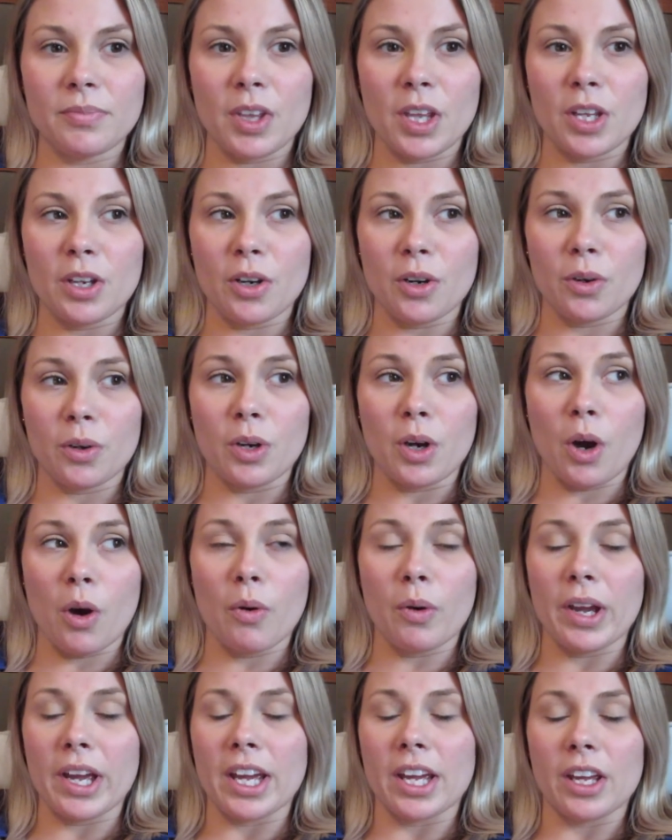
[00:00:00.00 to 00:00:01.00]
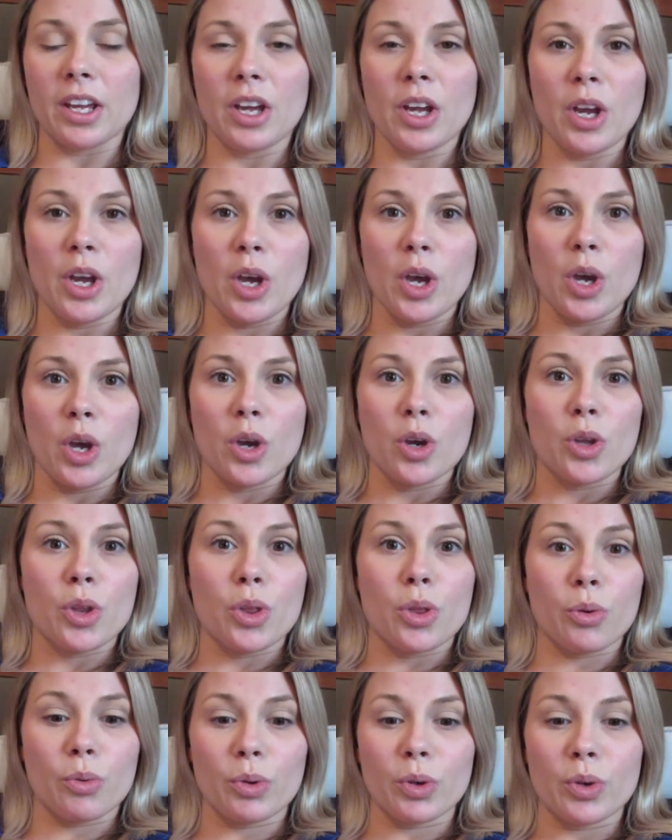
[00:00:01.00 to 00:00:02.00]
you know, going
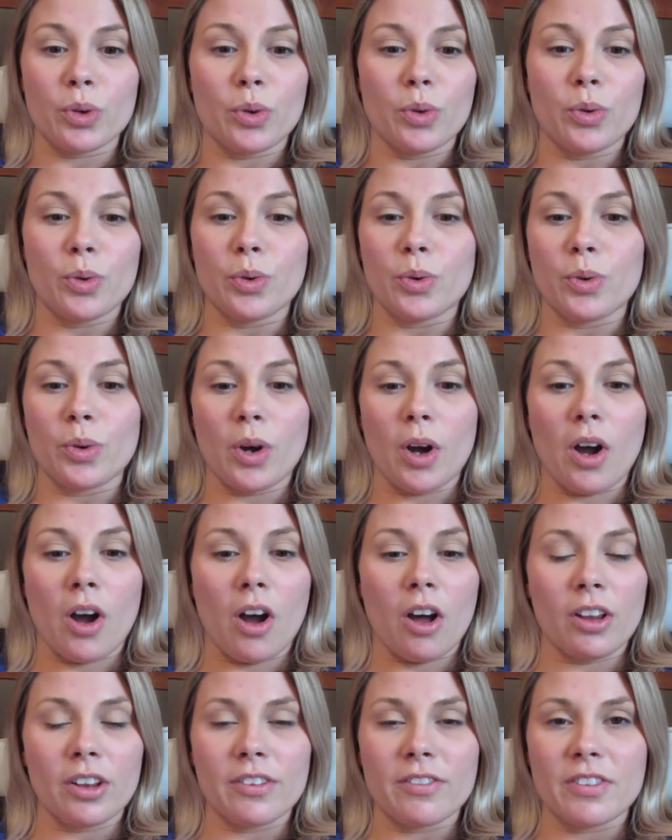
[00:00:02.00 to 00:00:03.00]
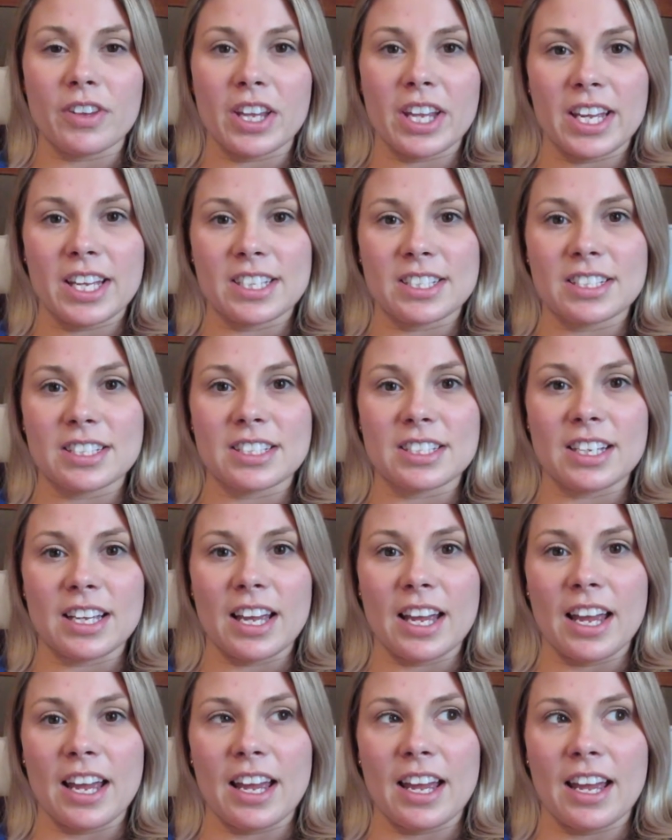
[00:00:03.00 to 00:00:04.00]
through all of this,
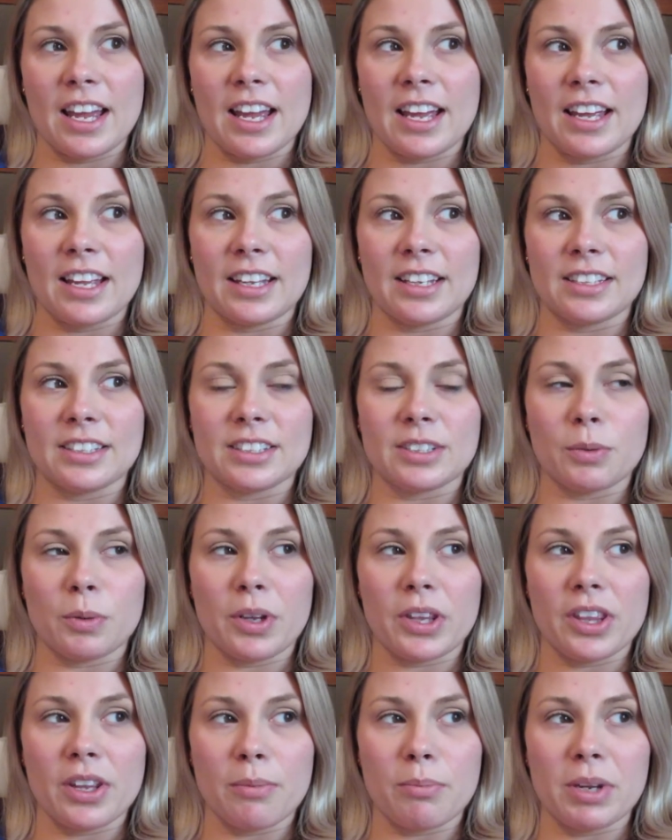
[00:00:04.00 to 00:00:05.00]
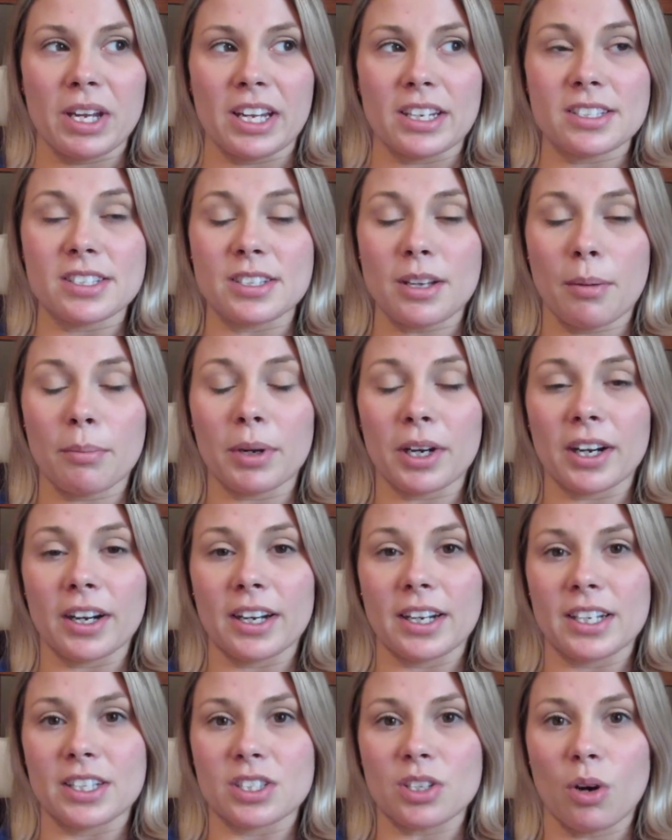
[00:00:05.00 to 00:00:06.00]
and with it being summer
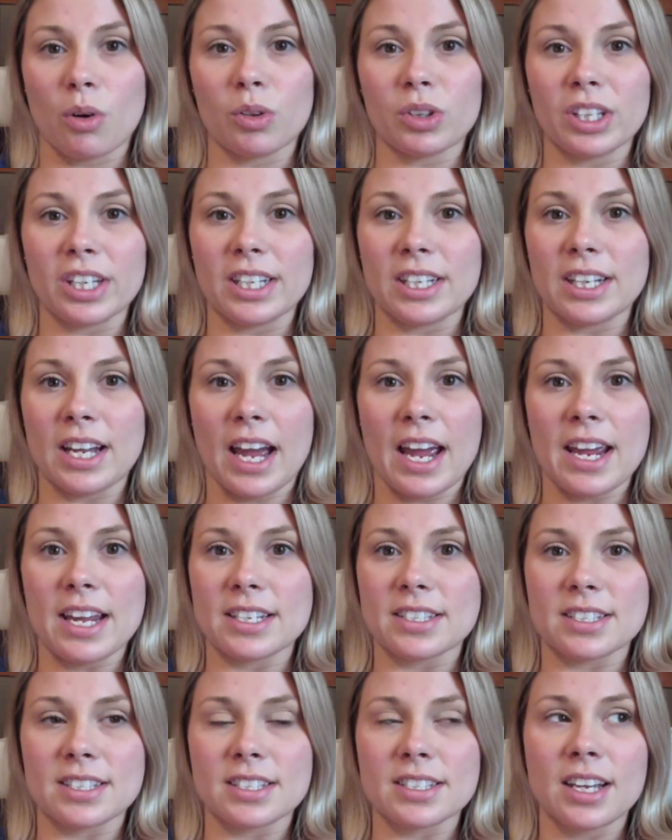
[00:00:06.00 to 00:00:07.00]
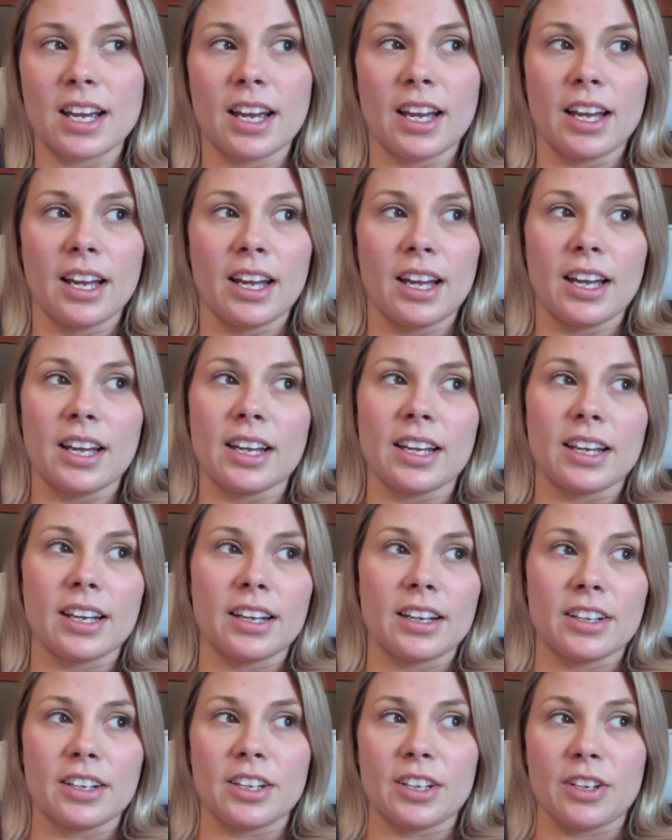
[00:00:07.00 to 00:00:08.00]
and it's only nice,
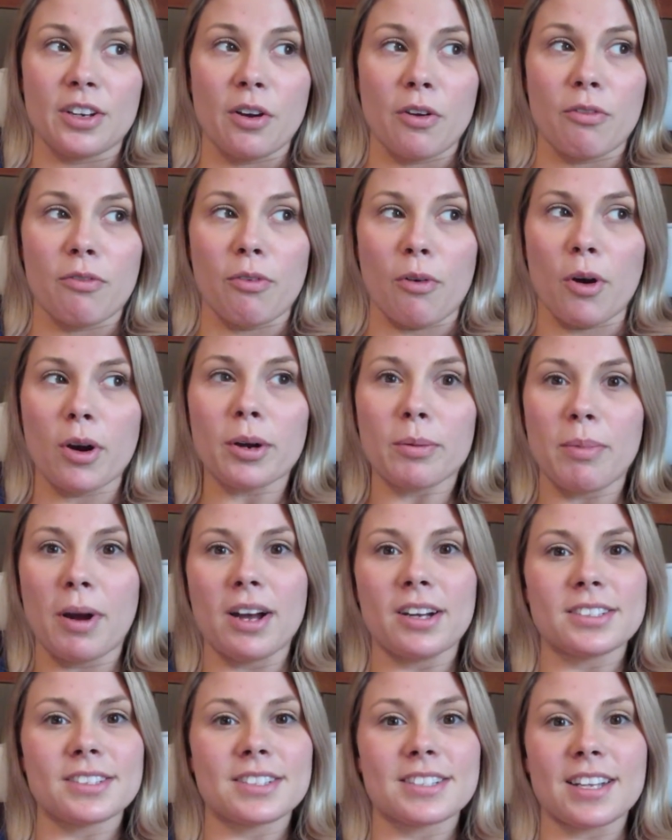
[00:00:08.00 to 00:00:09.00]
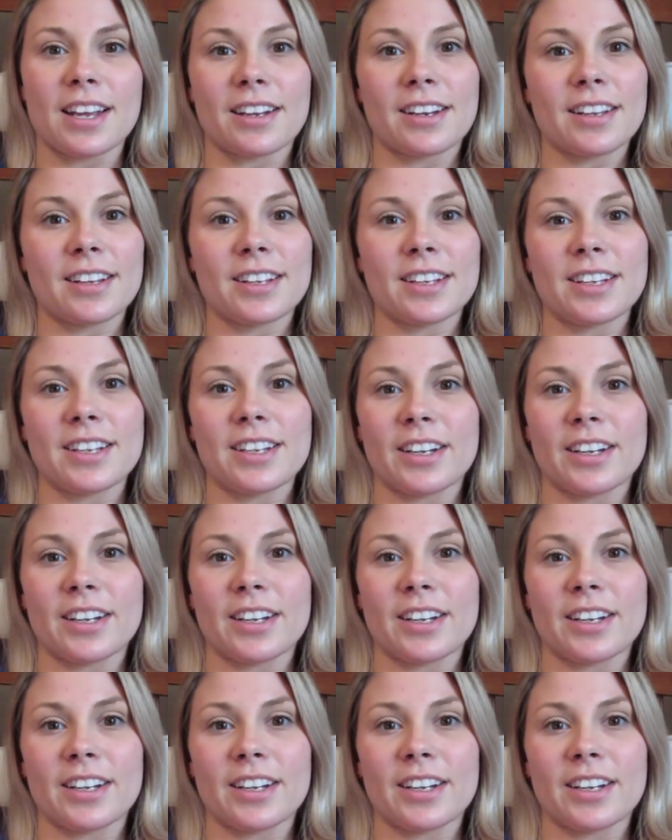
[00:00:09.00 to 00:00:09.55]
you know, four months out of the